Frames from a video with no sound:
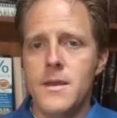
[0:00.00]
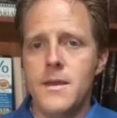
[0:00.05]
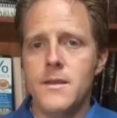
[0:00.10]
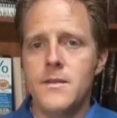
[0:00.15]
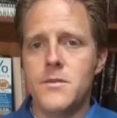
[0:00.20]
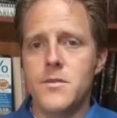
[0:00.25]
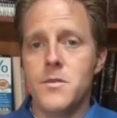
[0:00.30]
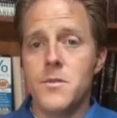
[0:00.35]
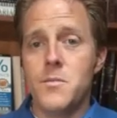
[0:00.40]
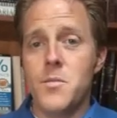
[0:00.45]

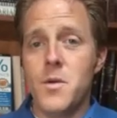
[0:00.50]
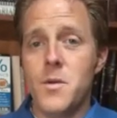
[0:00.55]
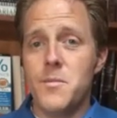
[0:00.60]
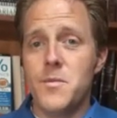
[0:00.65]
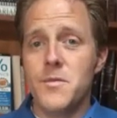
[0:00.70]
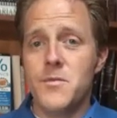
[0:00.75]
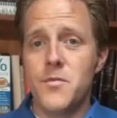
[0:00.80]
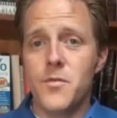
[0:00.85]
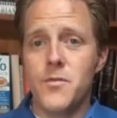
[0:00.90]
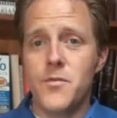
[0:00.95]
And so the
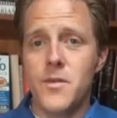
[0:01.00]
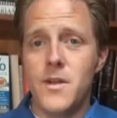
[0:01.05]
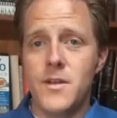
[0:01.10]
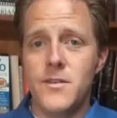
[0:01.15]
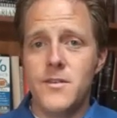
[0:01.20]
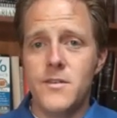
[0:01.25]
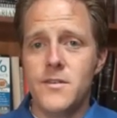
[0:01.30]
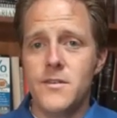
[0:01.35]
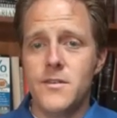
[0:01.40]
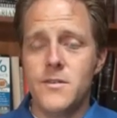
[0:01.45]
purpose for
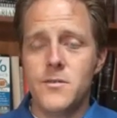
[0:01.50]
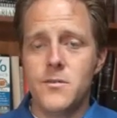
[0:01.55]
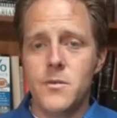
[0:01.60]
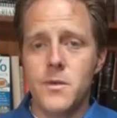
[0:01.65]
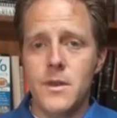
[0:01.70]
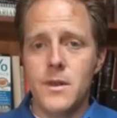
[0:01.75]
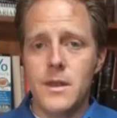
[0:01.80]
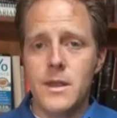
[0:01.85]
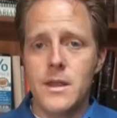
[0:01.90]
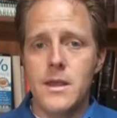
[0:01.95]
Veggies is
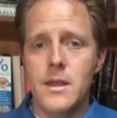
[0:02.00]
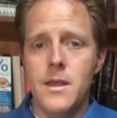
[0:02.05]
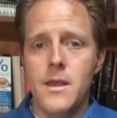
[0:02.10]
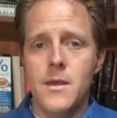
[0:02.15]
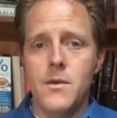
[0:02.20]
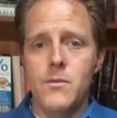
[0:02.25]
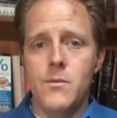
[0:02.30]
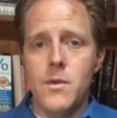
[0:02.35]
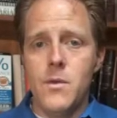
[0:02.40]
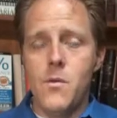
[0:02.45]
really
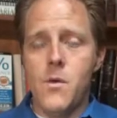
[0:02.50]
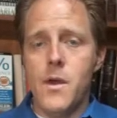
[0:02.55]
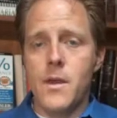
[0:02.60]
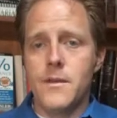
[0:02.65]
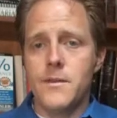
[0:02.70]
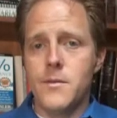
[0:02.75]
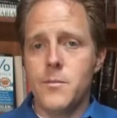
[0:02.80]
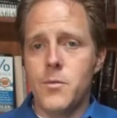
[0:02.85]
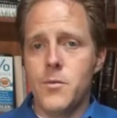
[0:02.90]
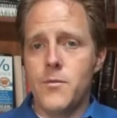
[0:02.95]
we
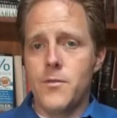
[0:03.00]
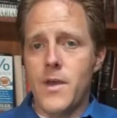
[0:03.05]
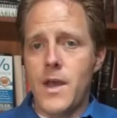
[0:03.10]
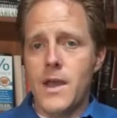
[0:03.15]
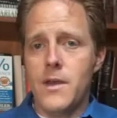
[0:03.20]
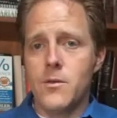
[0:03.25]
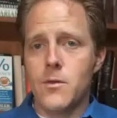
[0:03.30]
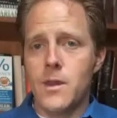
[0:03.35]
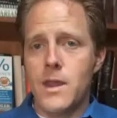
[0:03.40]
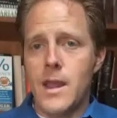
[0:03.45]
want to
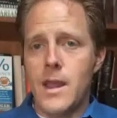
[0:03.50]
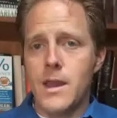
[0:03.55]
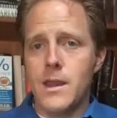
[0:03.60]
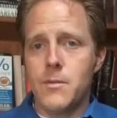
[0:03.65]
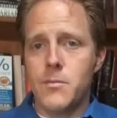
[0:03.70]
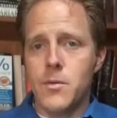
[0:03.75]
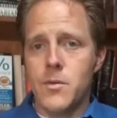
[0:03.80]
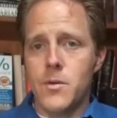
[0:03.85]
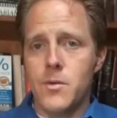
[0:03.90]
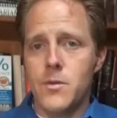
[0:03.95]
provide
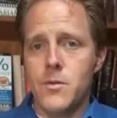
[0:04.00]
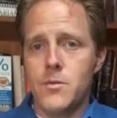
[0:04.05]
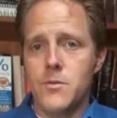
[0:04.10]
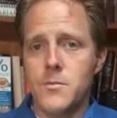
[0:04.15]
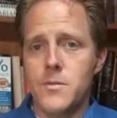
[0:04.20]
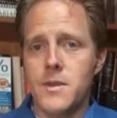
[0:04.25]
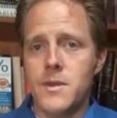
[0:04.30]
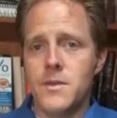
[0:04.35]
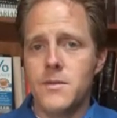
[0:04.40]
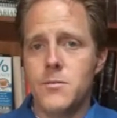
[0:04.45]
organic produce
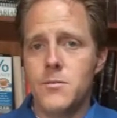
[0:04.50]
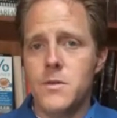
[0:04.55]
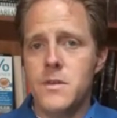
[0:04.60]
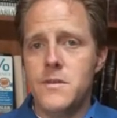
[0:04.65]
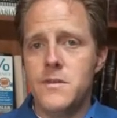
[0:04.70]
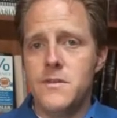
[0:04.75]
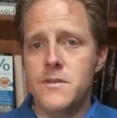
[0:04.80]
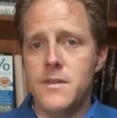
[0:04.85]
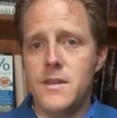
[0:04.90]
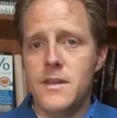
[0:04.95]
because we
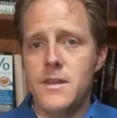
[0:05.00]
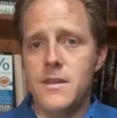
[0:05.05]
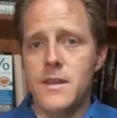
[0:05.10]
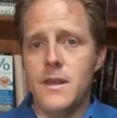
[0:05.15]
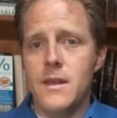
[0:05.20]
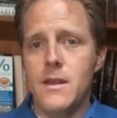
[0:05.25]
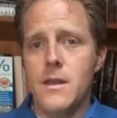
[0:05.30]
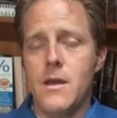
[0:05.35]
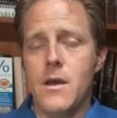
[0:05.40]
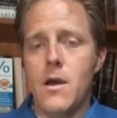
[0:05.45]
see
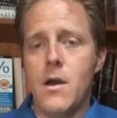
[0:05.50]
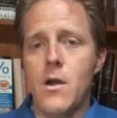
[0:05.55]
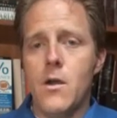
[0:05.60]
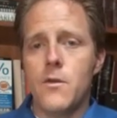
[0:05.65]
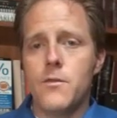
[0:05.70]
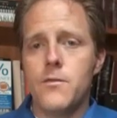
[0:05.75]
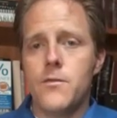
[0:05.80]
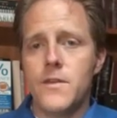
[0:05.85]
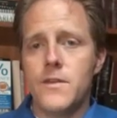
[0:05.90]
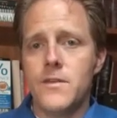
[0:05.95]
that
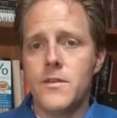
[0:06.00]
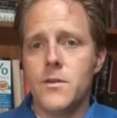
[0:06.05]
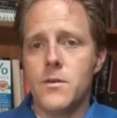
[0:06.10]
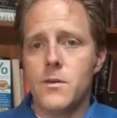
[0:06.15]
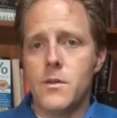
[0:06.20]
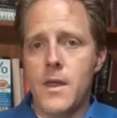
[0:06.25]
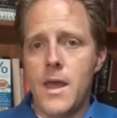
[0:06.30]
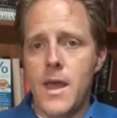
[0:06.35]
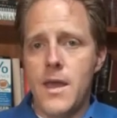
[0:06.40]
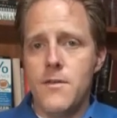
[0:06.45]
our
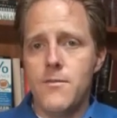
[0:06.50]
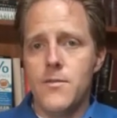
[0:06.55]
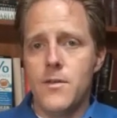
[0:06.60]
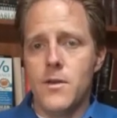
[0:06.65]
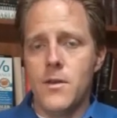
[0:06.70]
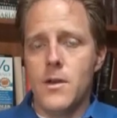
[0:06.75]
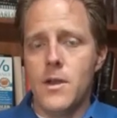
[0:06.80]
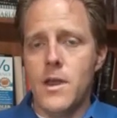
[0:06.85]
physical life and our